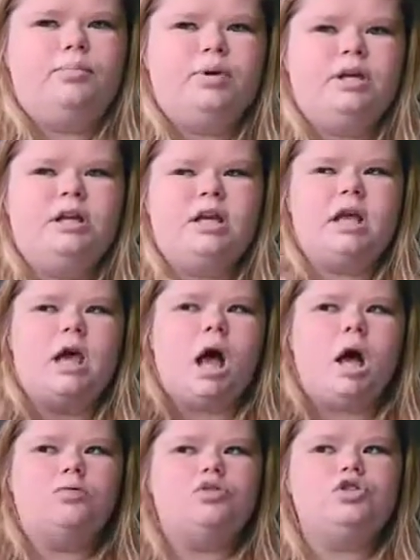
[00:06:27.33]
but
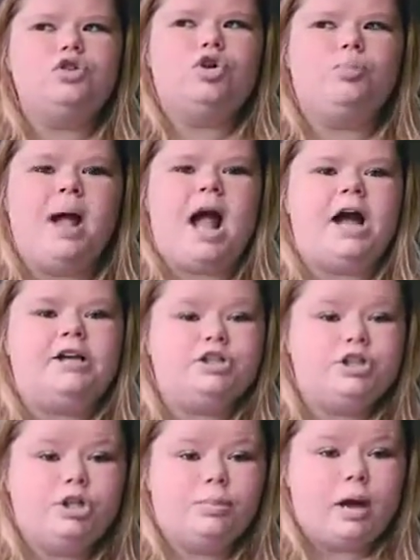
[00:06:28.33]
I was so
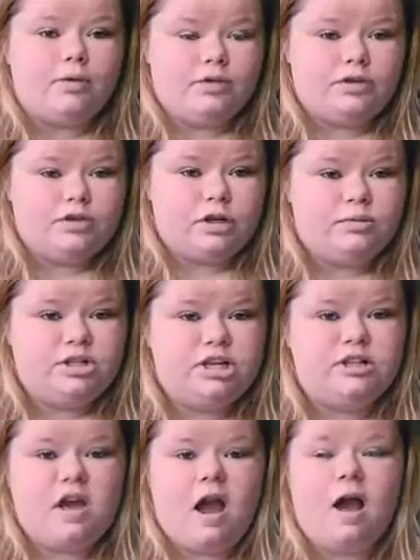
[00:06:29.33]
passionate about the
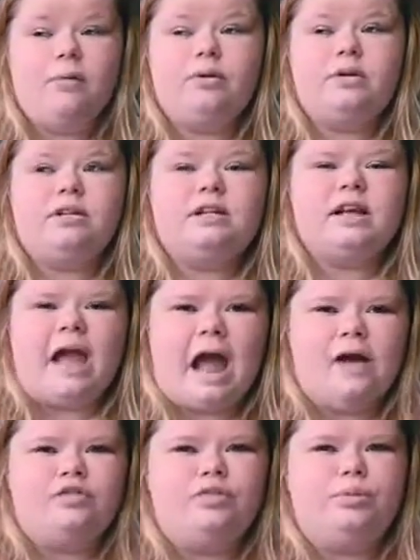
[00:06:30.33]
subject that I really didn't
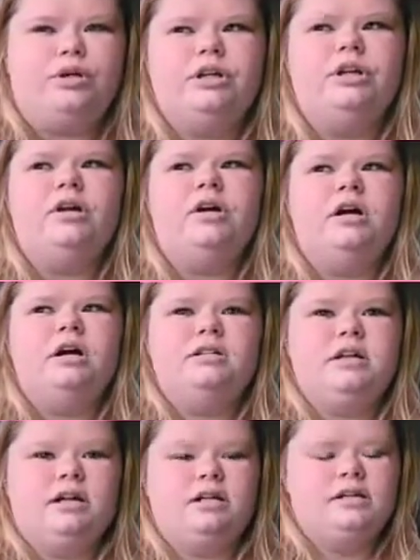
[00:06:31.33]
have to put a
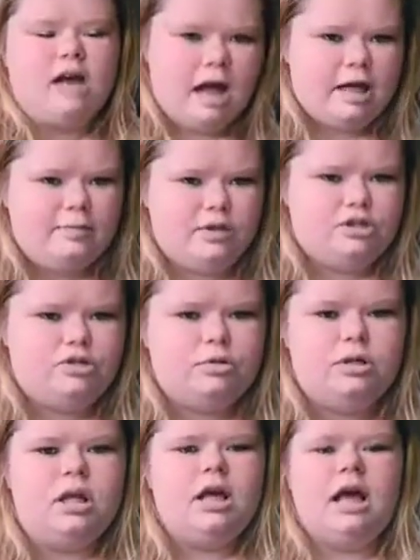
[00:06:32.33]
ton of time into
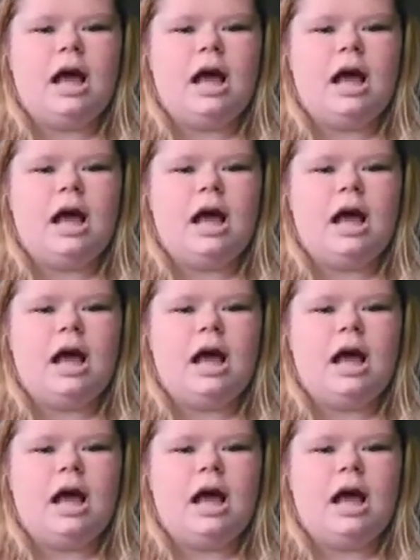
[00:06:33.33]
it.